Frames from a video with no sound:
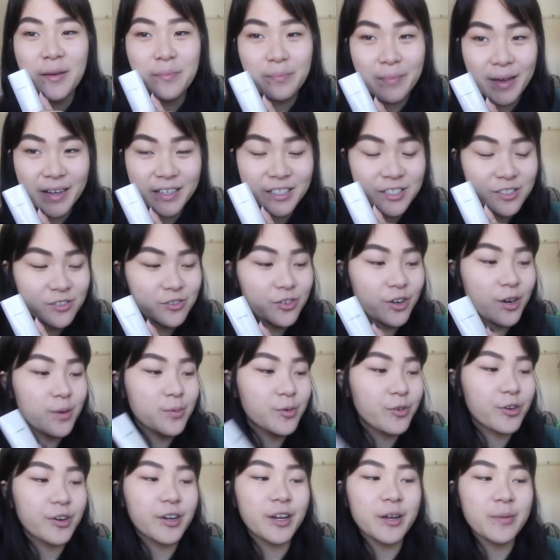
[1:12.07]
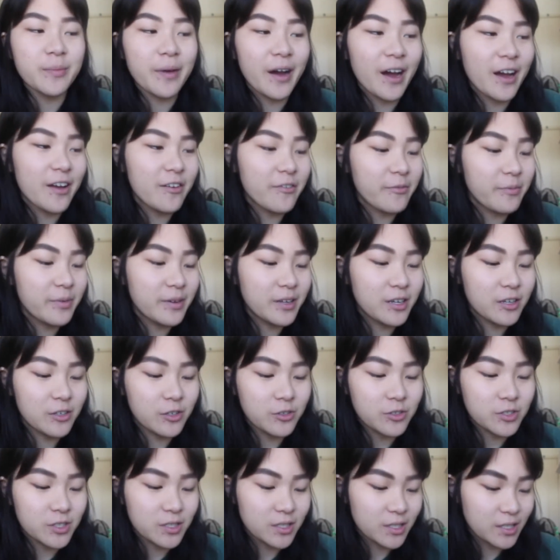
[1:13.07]
MAC Strobe Cream. I've been
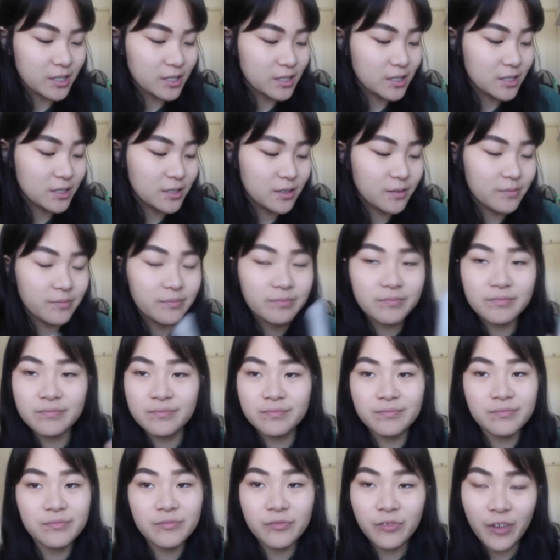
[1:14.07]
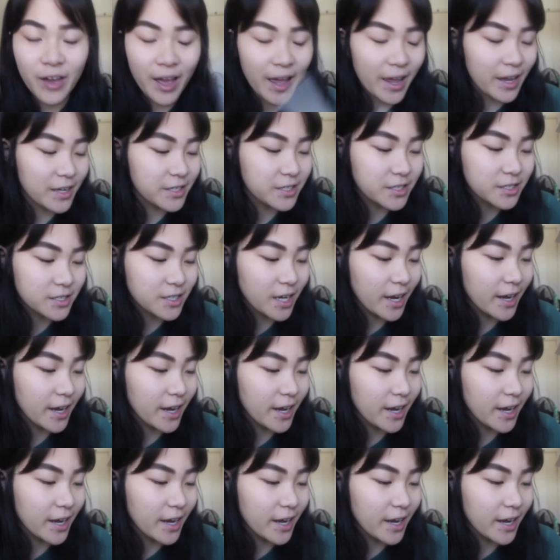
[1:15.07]
using this for ages.